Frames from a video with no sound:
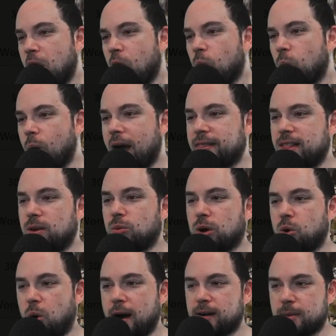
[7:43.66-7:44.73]
When the
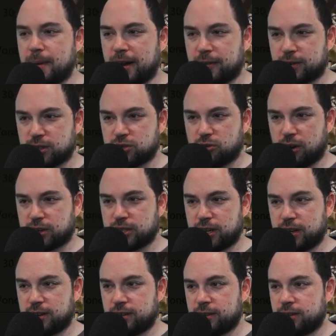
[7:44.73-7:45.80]
required amount of
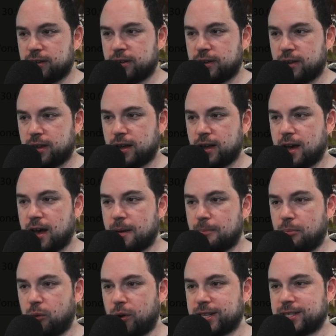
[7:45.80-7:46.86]
construction
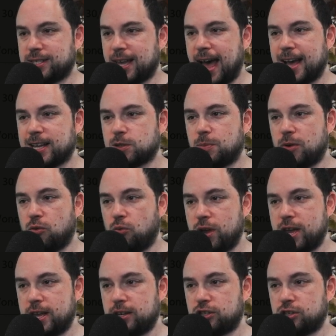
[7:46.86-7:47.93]
points has been
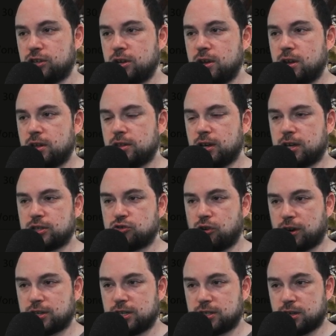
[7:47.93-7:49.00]
reached, the
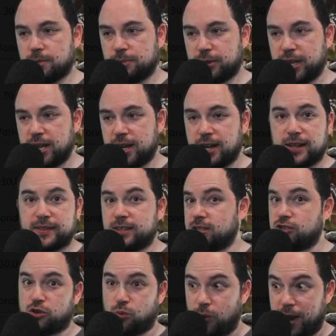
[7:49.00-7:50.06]
construction is completed. And this
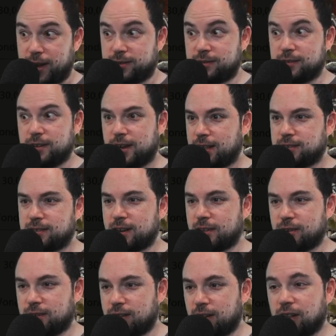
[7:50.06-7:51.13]
is a race against
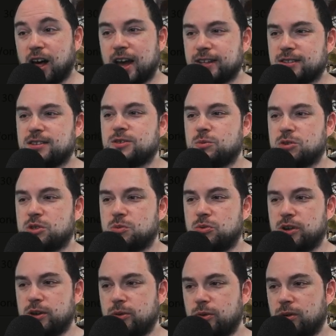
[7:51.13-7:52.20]
other alliances, which is
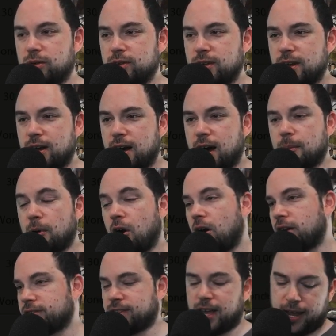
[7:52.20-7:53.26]
pretty cool.
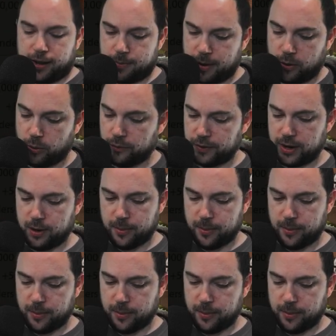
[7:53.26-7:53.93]
Honestly, I could make a whole video